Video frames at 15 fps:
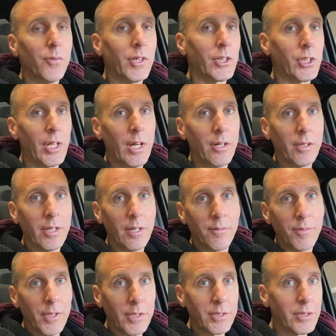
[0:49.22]
functionality
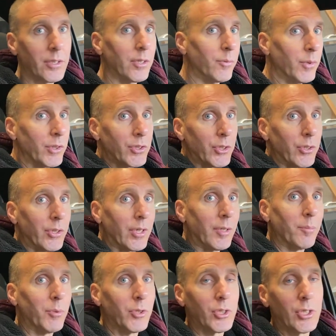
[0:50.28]
of the steering wheel turning
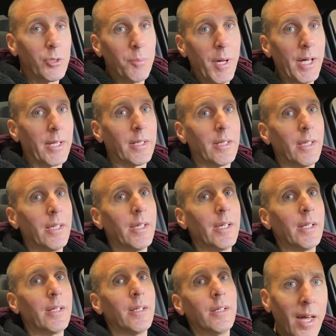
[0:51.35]
and pushing you back in the
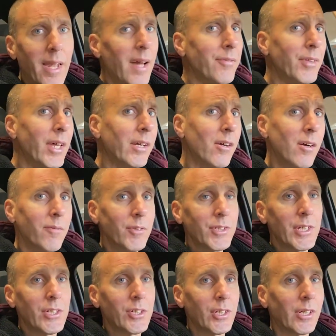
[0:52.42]
lane. And after that
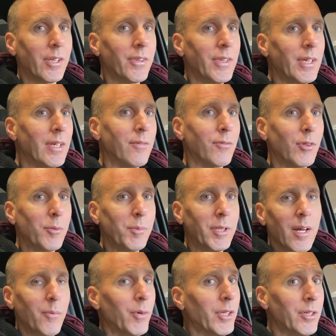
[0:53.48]
conversation, I got thinking for a bit.
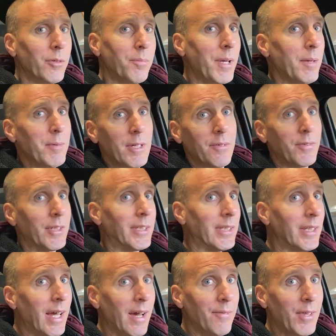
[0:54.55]
I wondered maybe if it
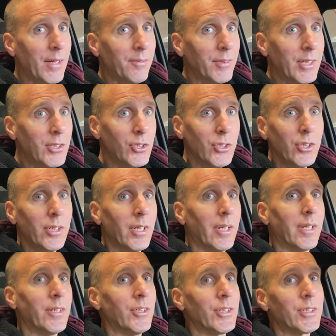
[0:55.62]
did have that feature and
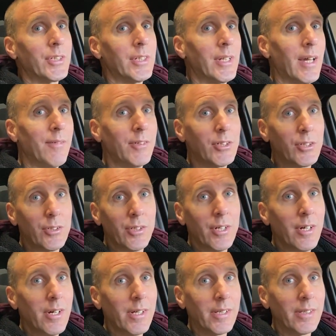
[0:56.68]
I just didn't have it turned
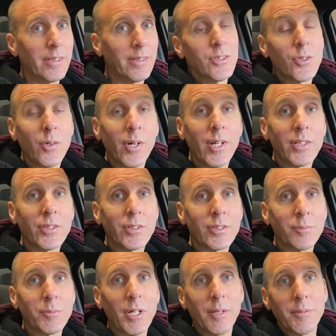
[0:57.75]
on. So I took
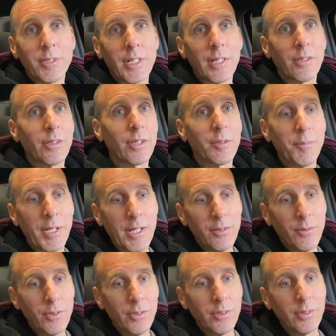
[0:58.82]
some time to take a look at the
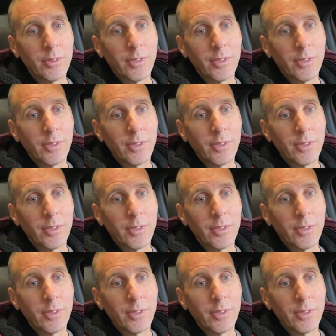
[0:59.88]
manual.